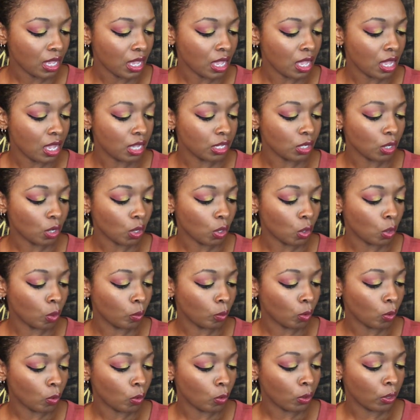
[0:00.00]

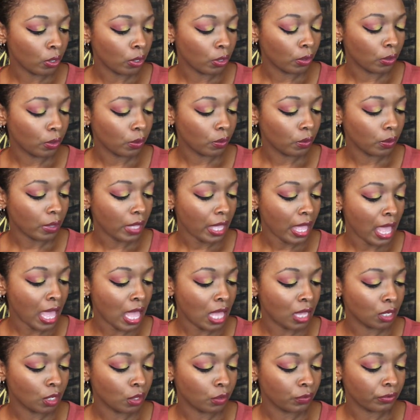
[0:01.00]
jojoba oil,
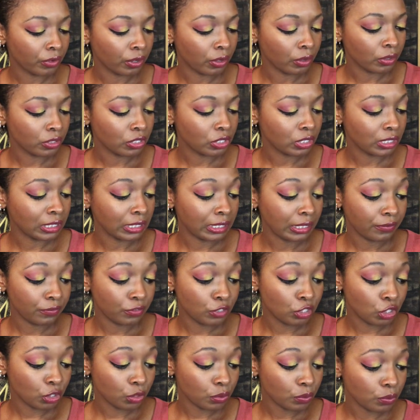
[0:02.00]
aloe vera
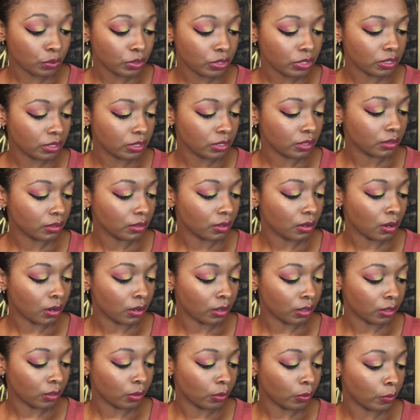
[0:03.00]
leaf juice,
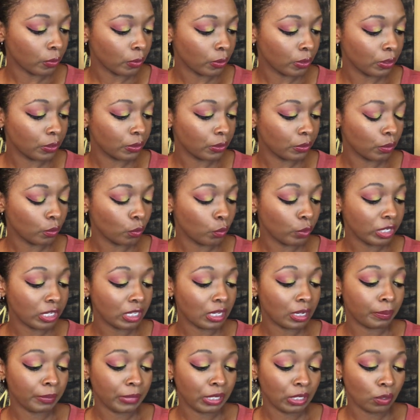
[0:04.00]
argan oil, wheat
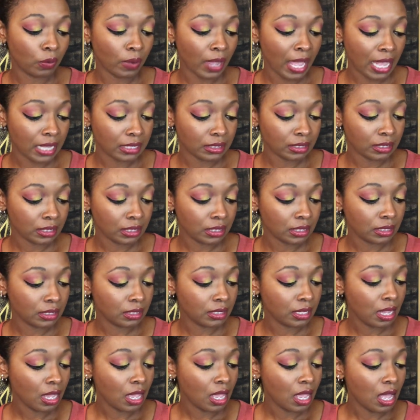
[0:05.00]
amino acids,